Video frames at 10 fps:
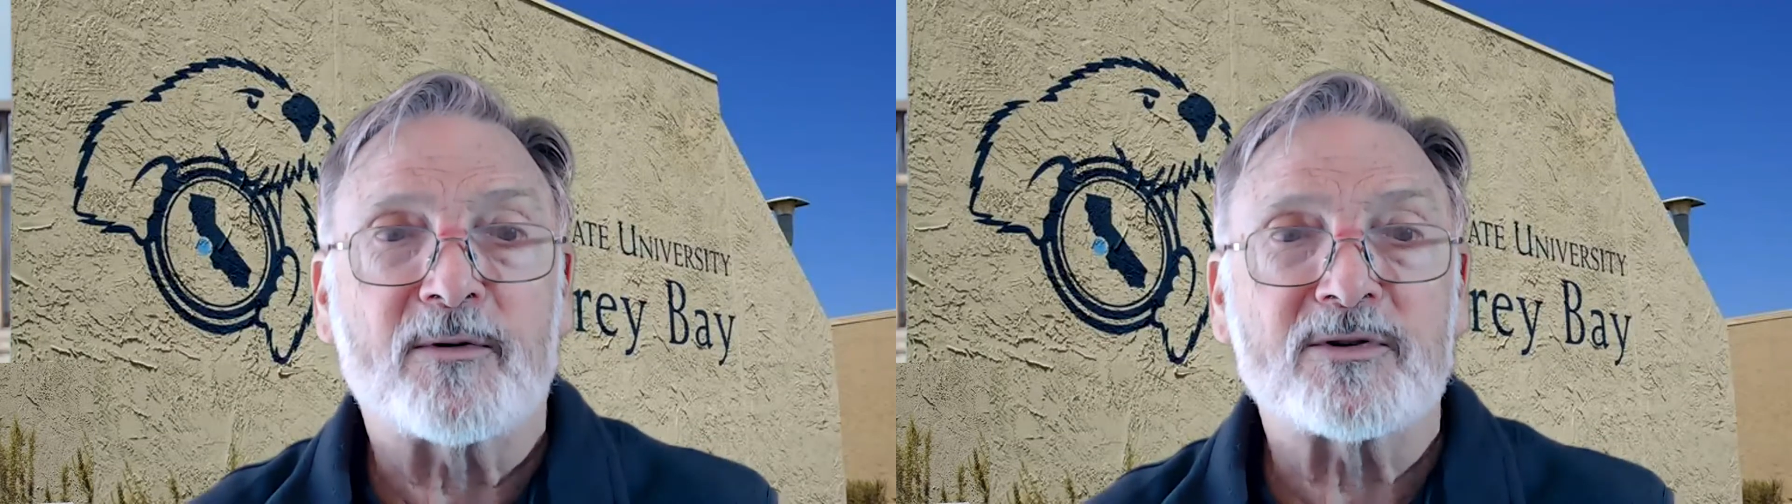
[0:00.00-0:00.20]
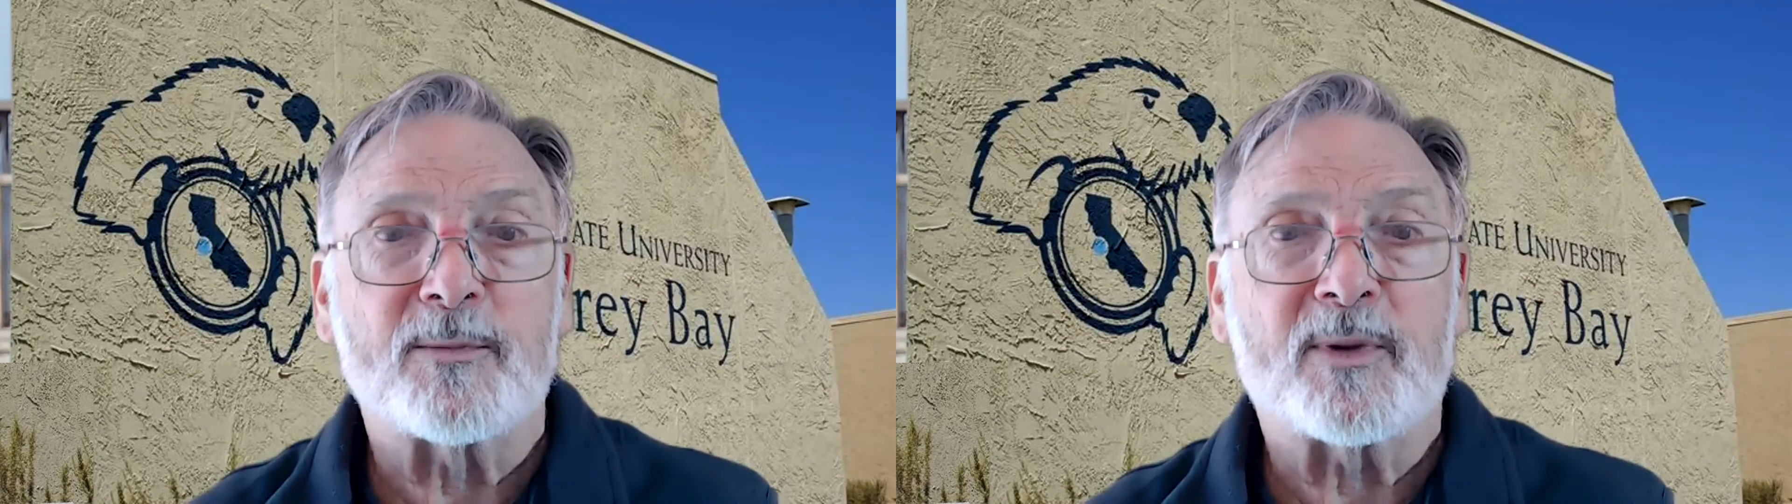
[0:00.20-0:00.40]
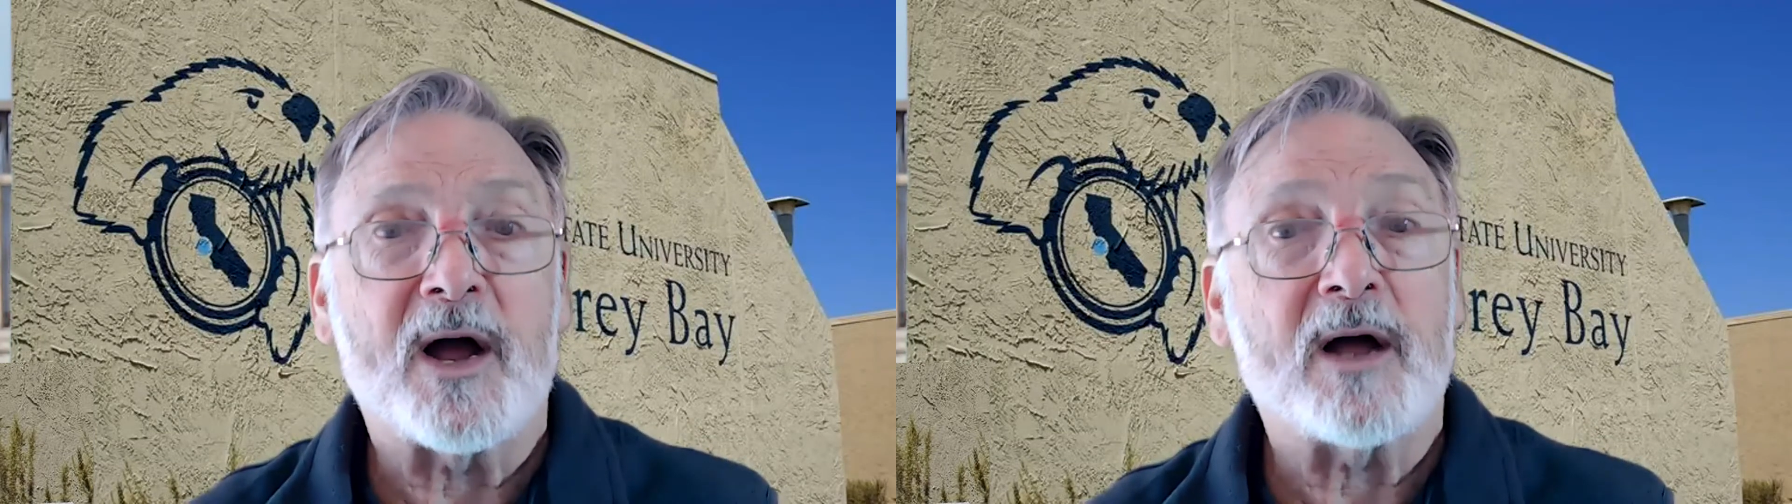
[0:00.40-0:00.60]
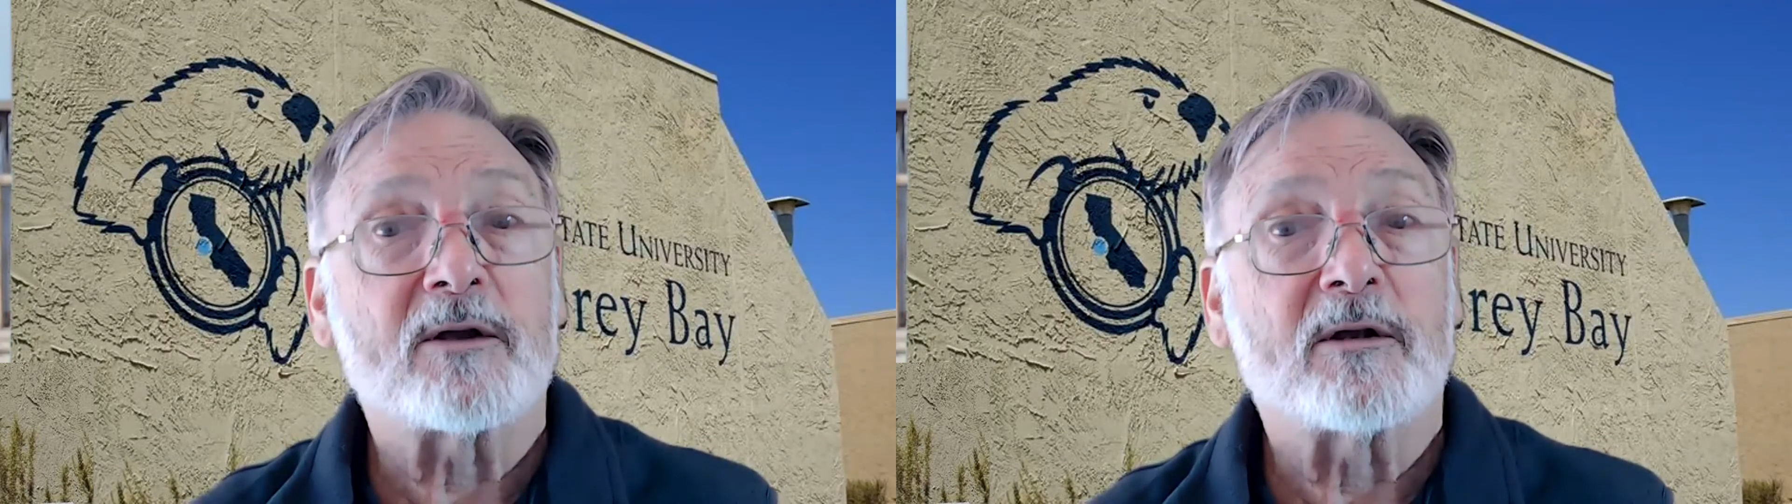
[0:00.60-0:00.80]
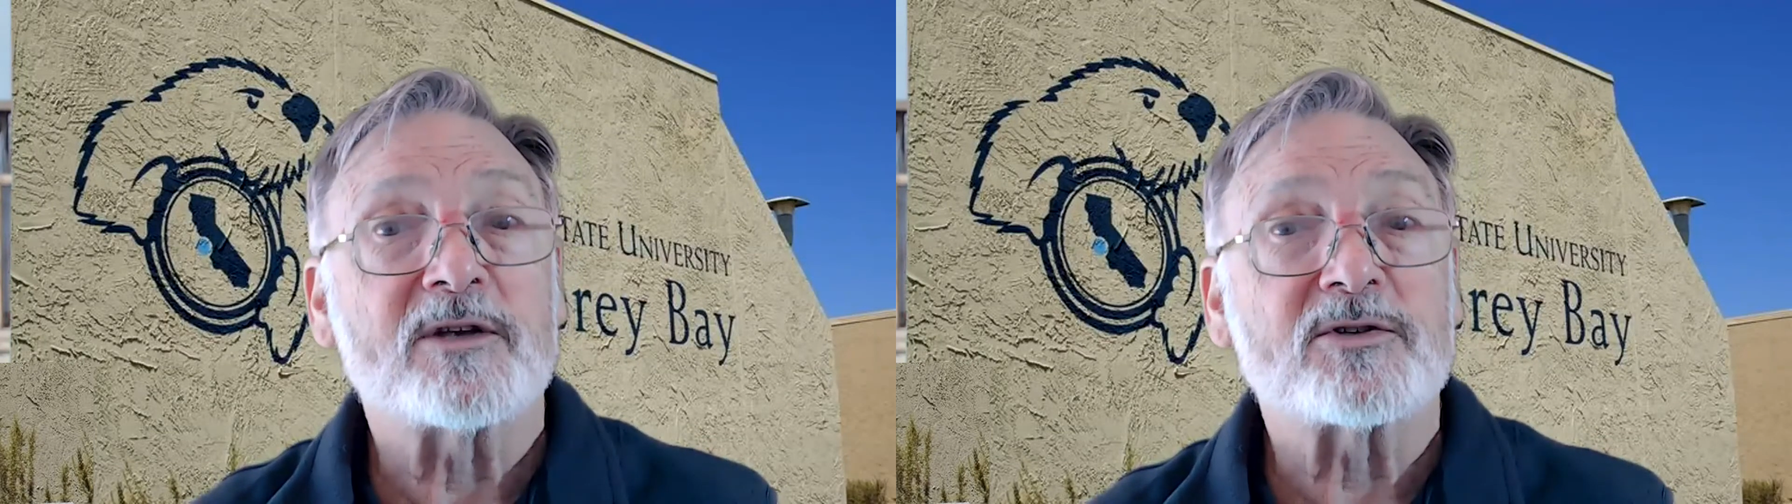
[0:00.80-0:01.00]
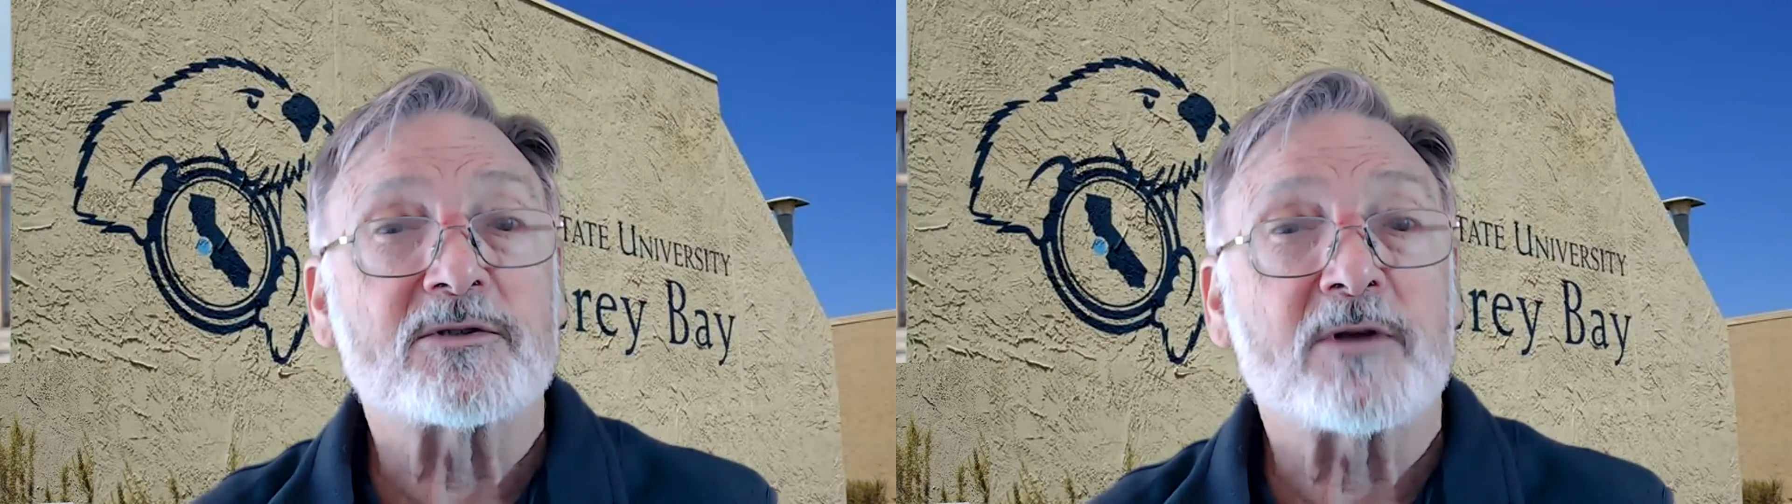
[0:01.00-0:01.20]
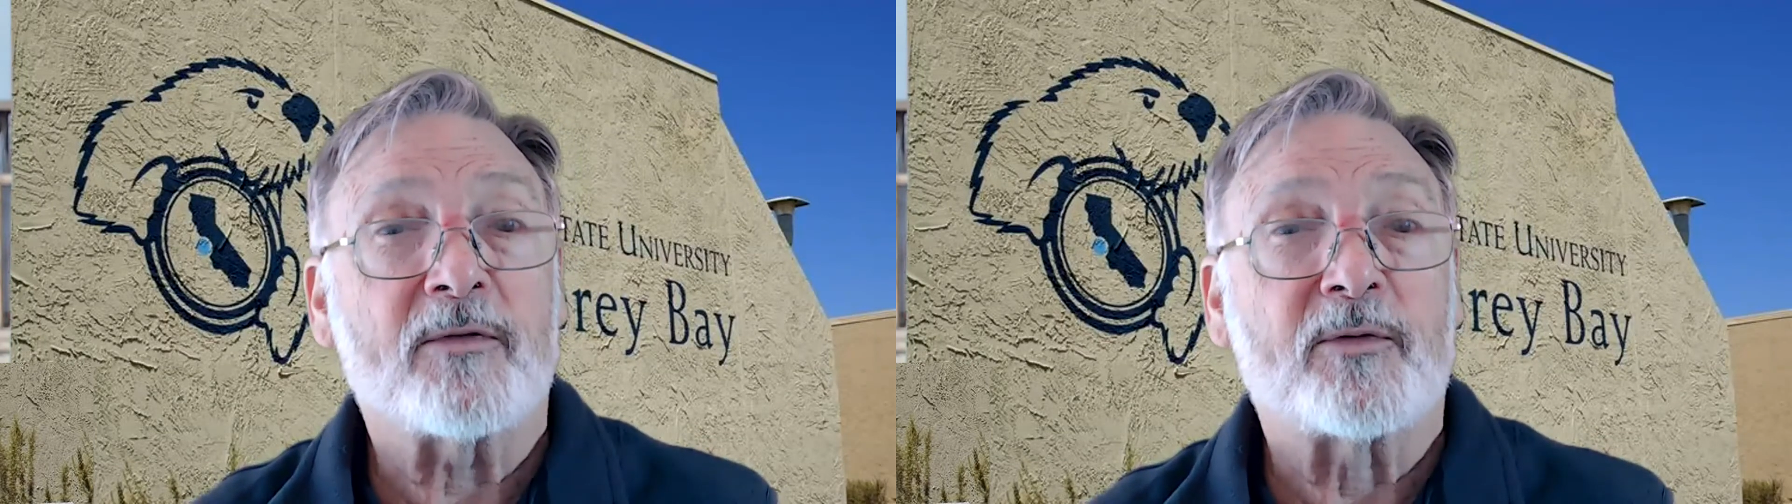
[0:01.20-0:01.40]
for some calculations on